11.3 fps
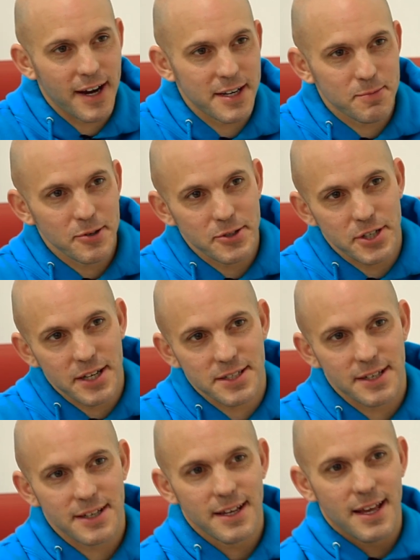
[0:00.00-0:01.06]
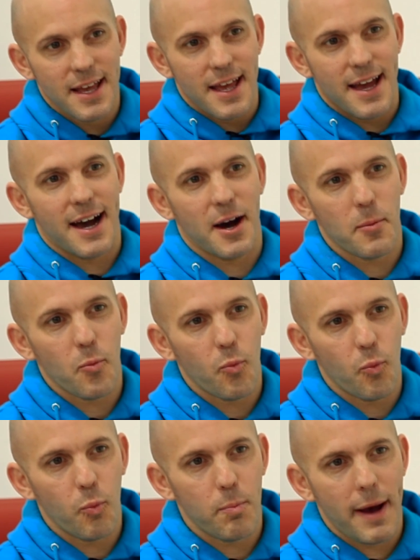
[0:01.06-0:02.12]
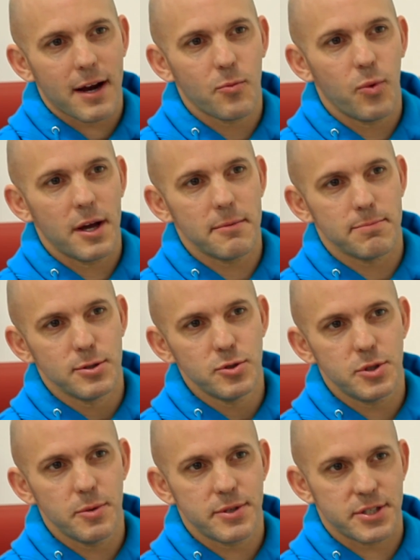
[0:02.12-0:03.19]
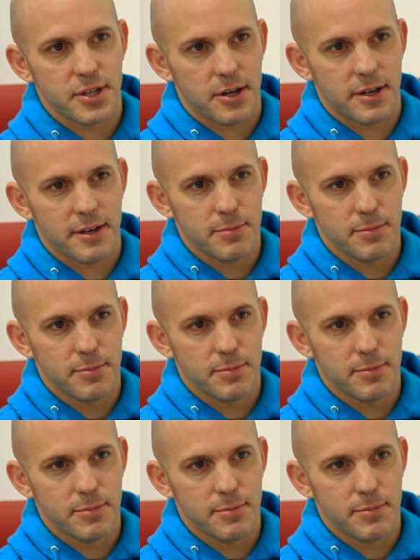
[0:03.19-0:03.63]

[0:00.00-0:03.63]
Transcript: HondaPro Jason, back when Bluetooth started,